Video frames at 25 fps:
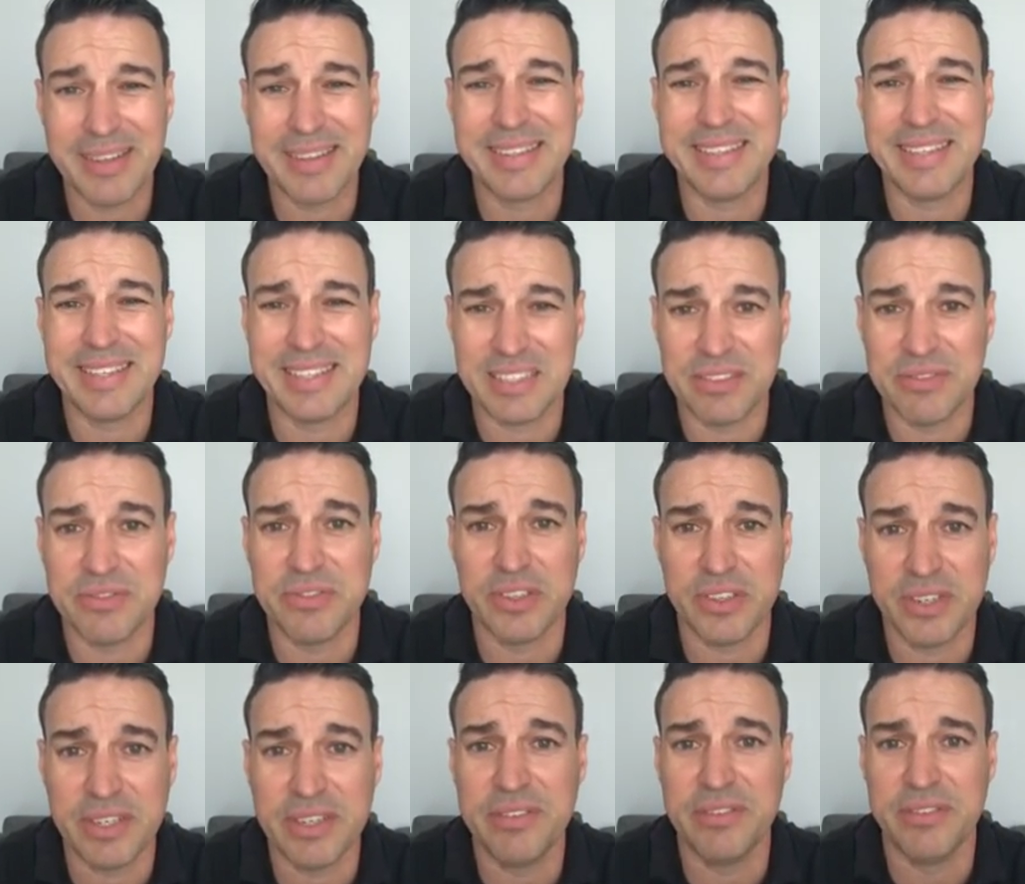I think that's a
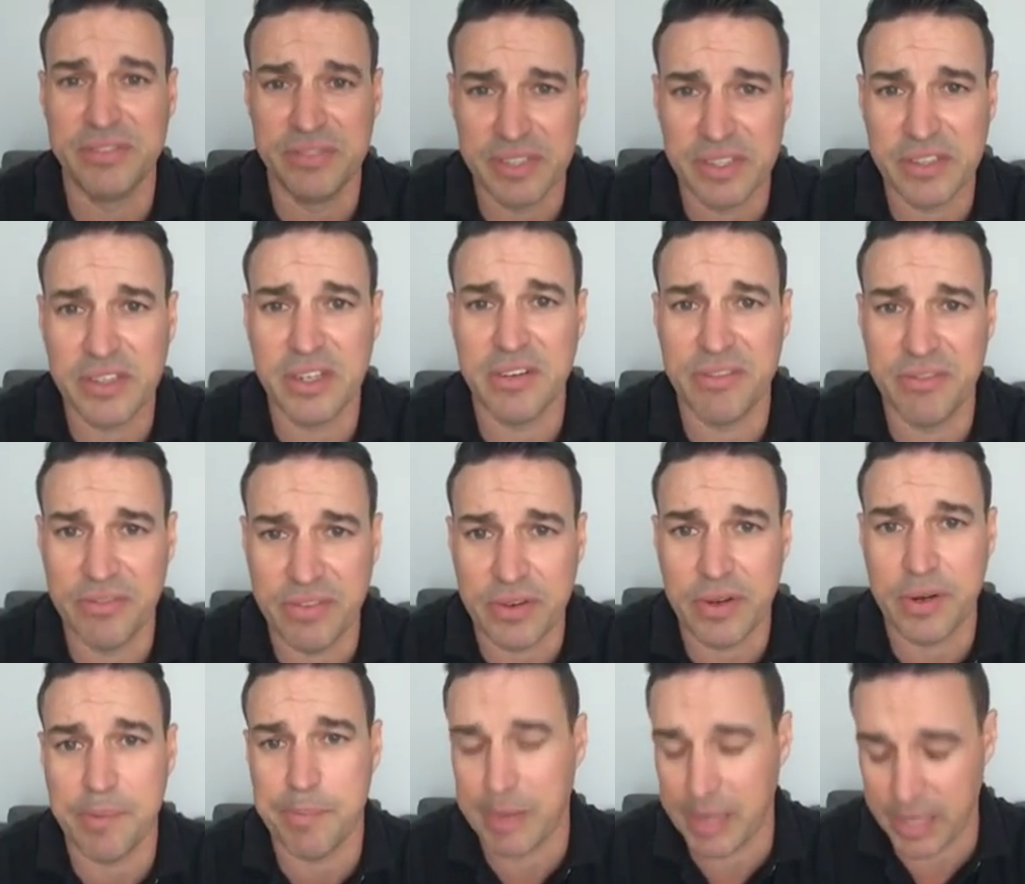very, very,
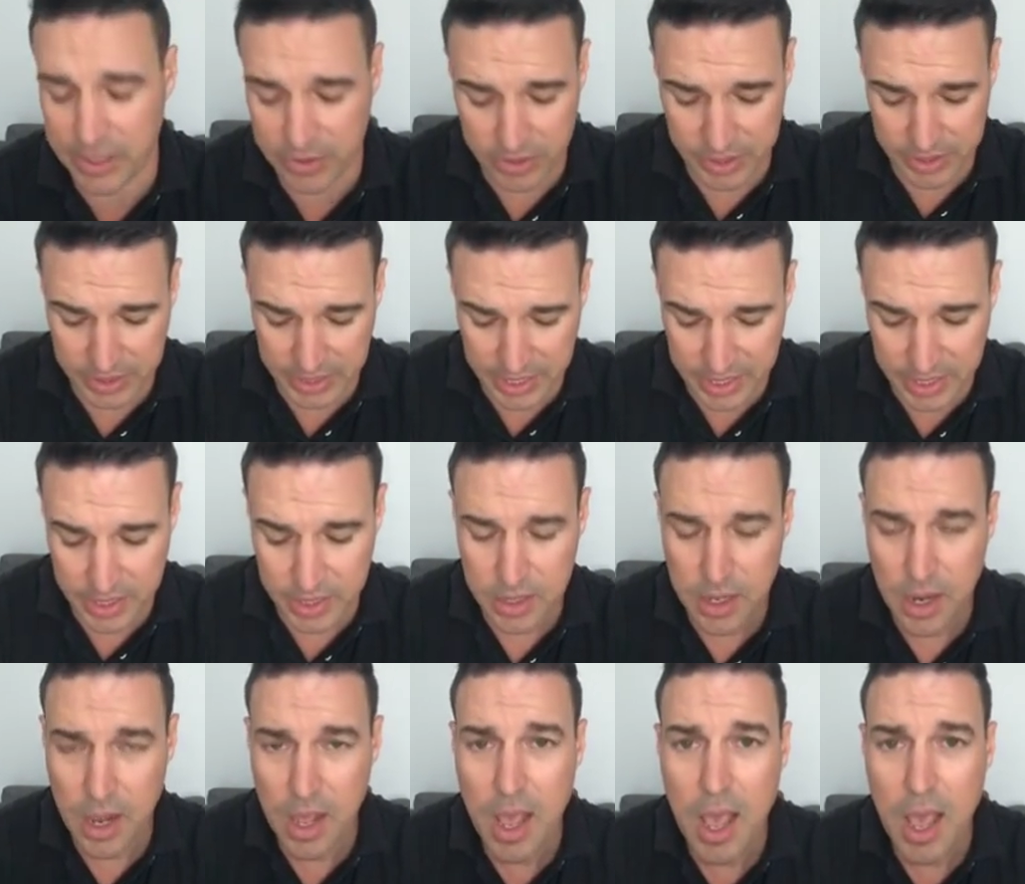very bad idea.